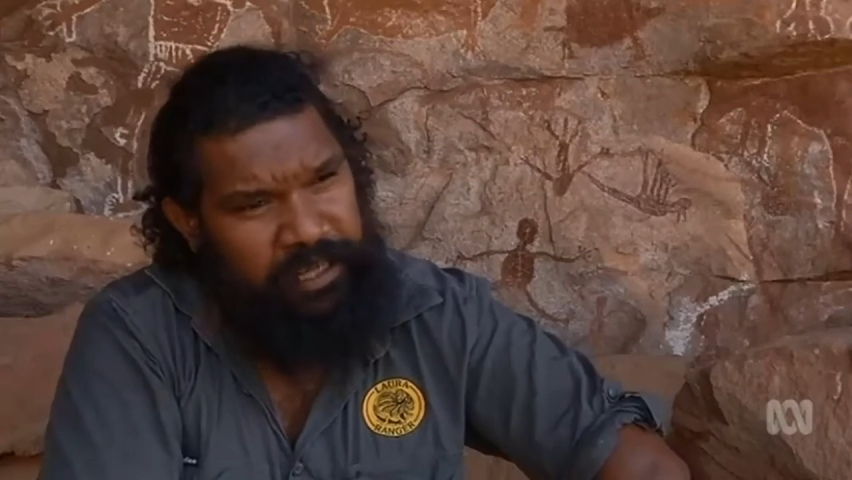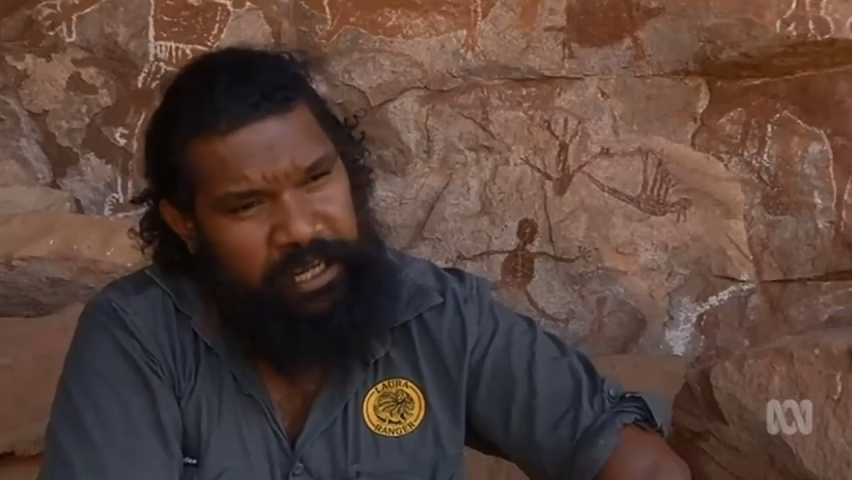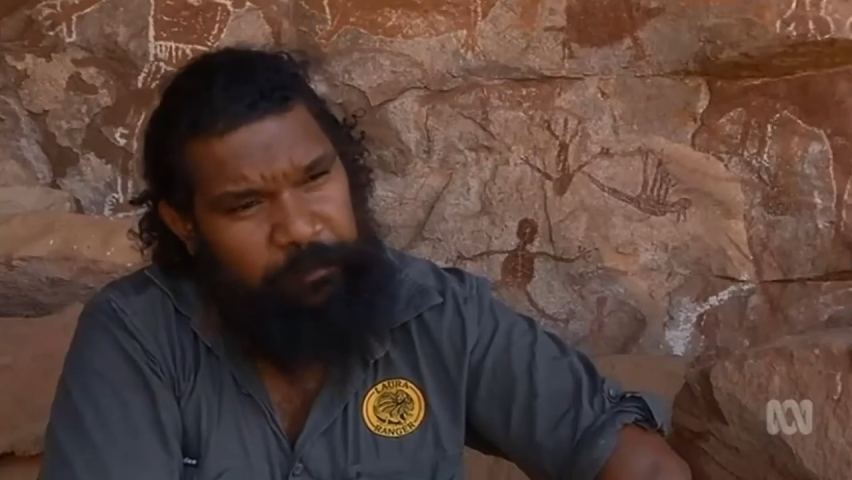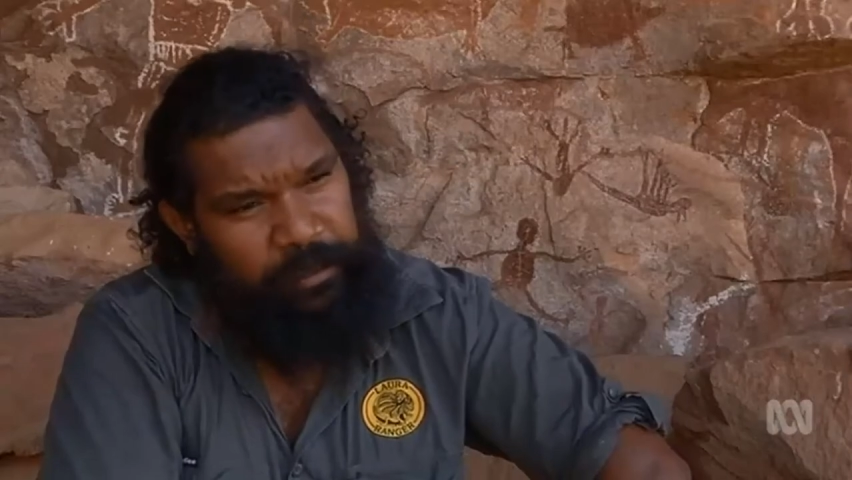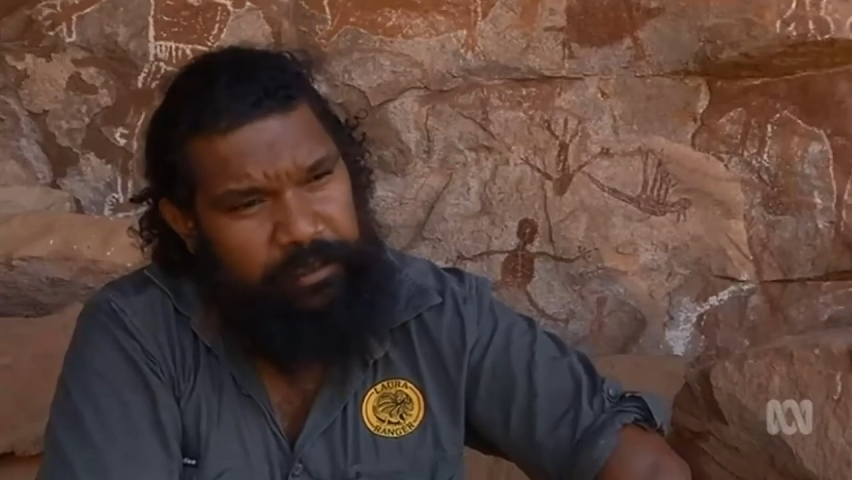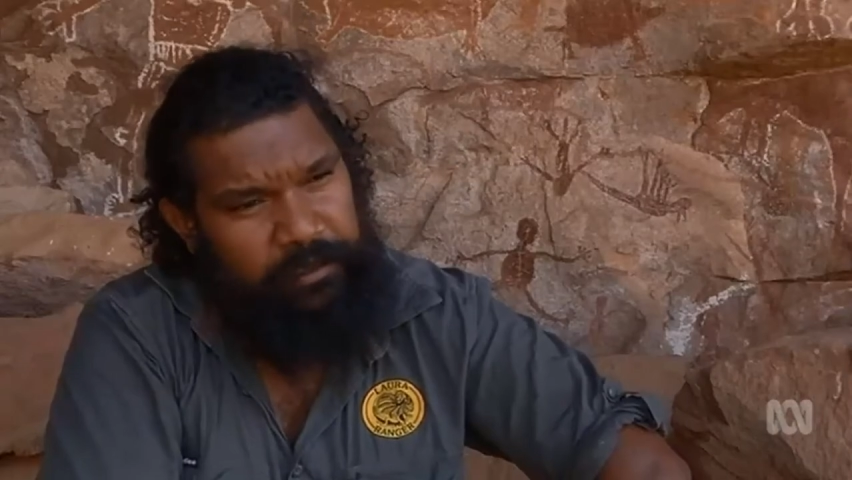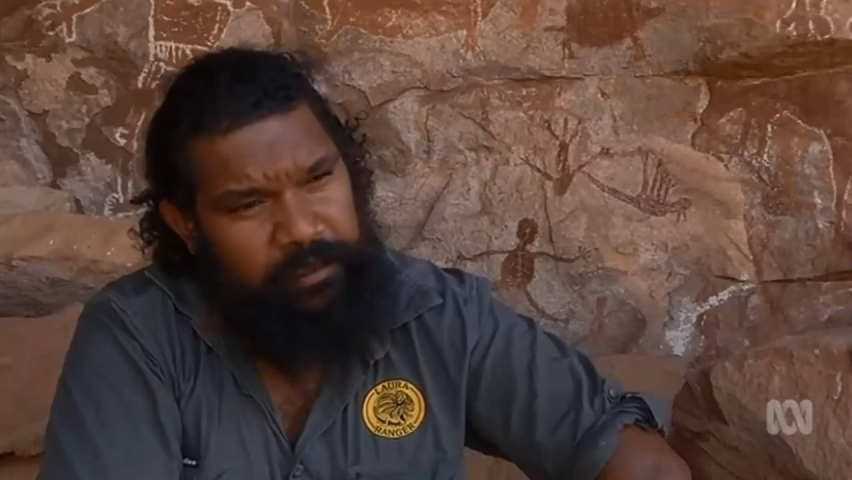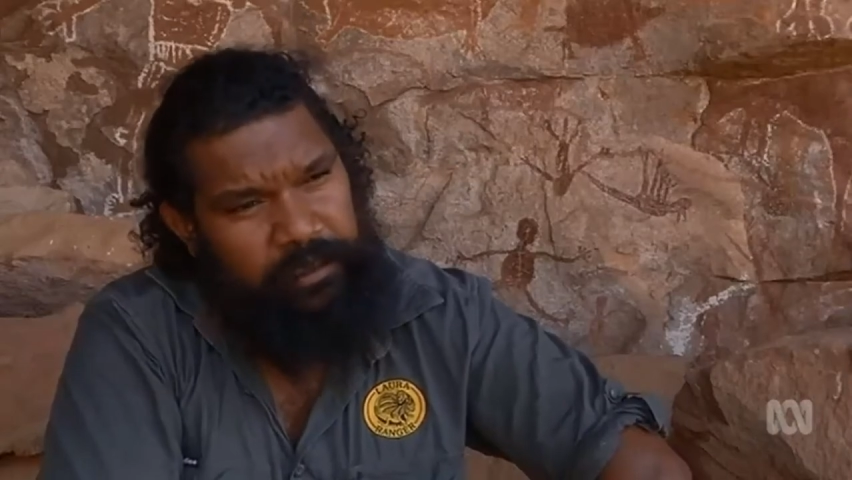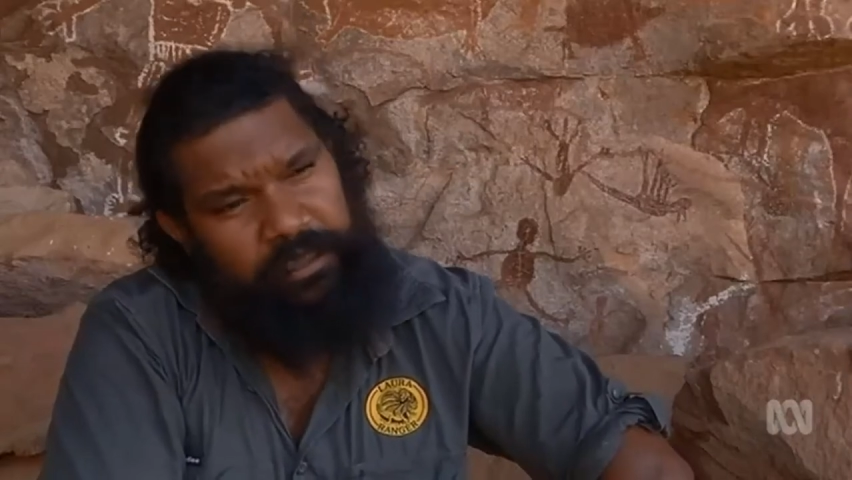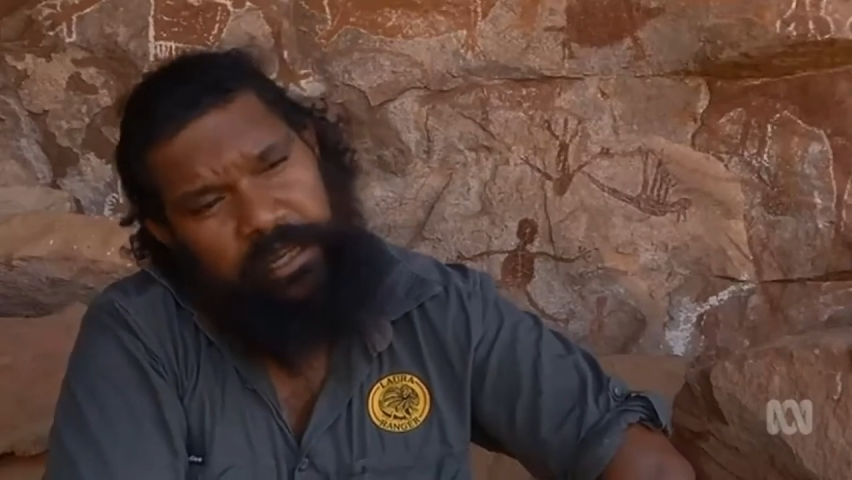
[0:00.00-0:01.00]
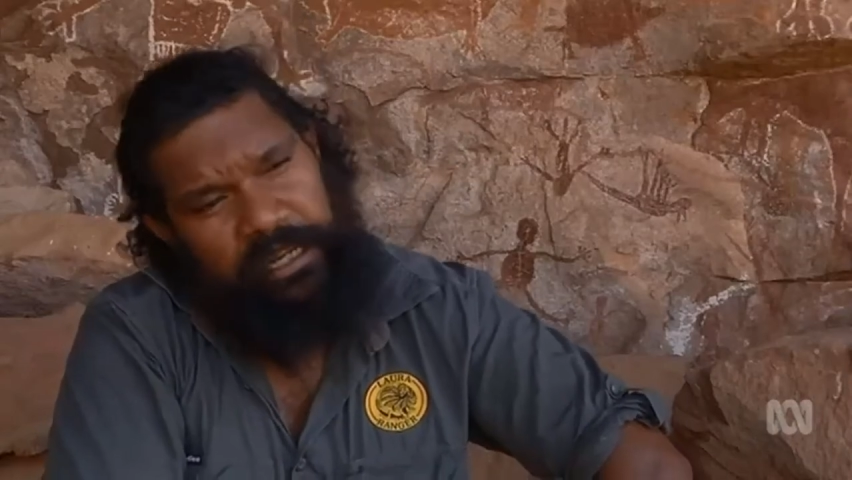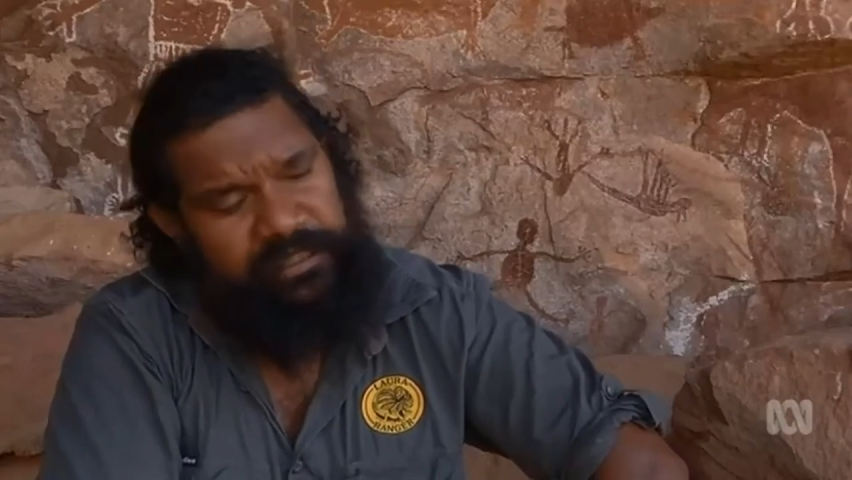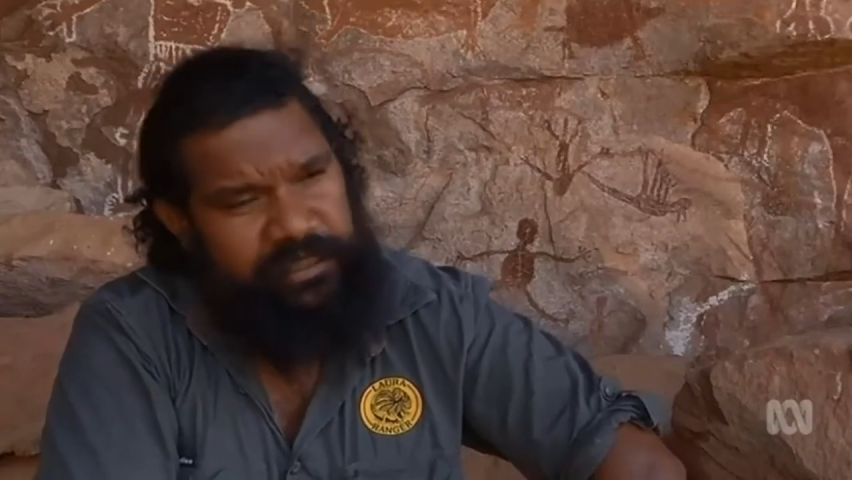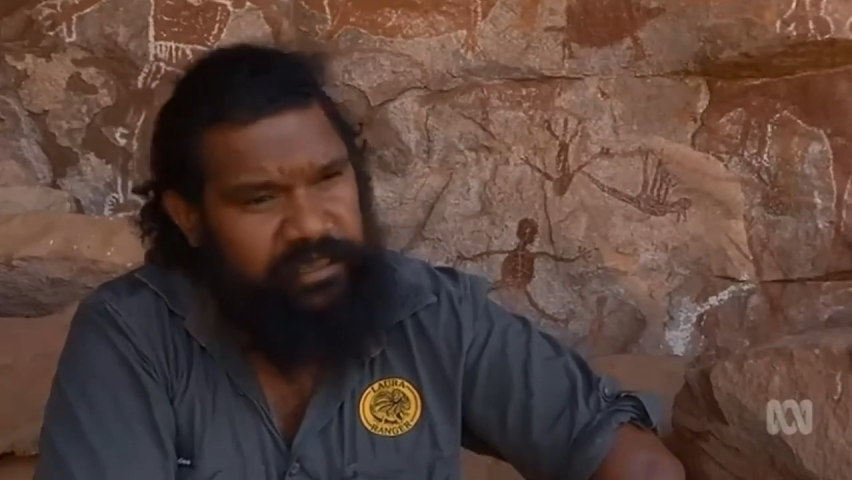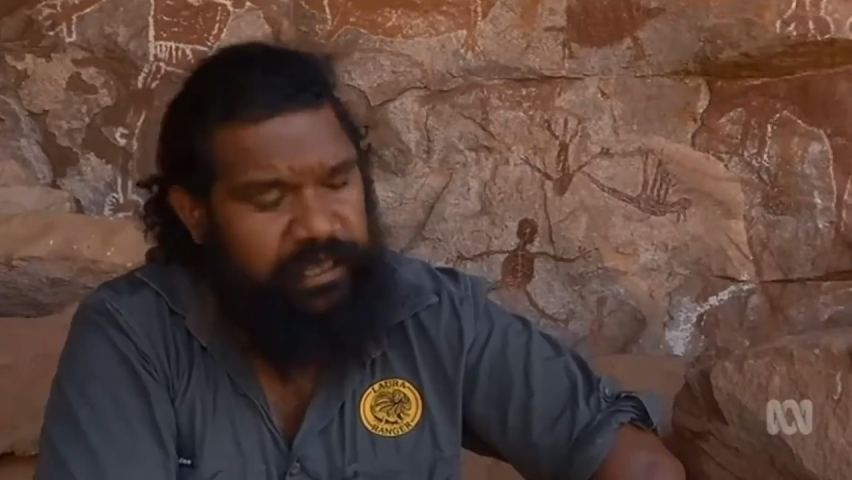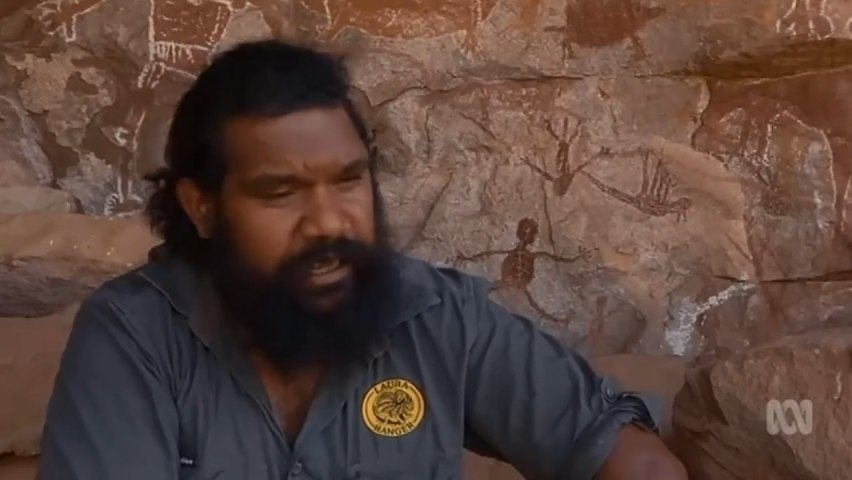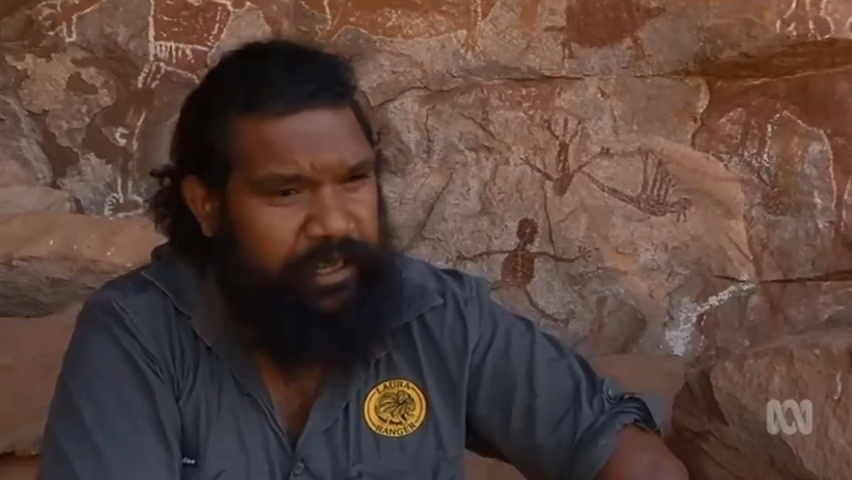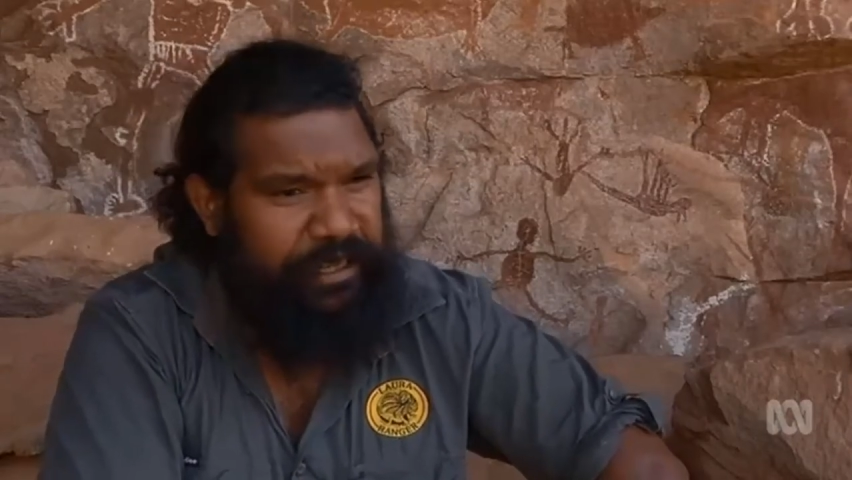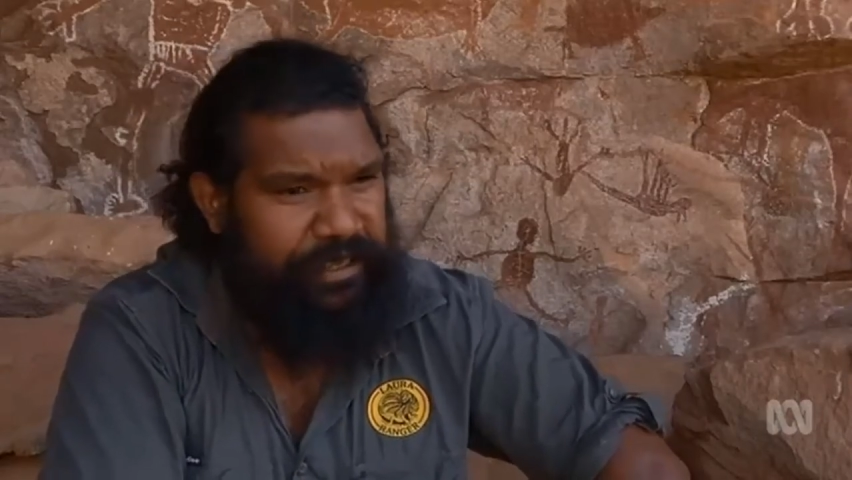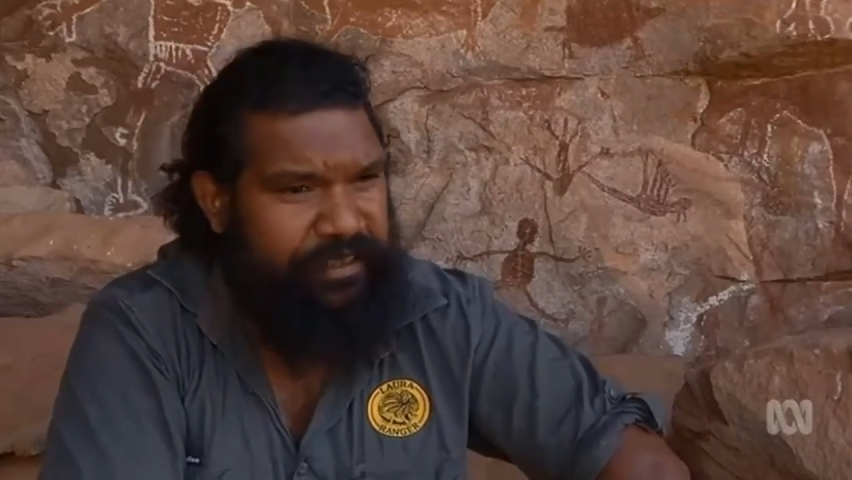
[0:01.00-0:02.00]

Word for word: came in, I actually sang out.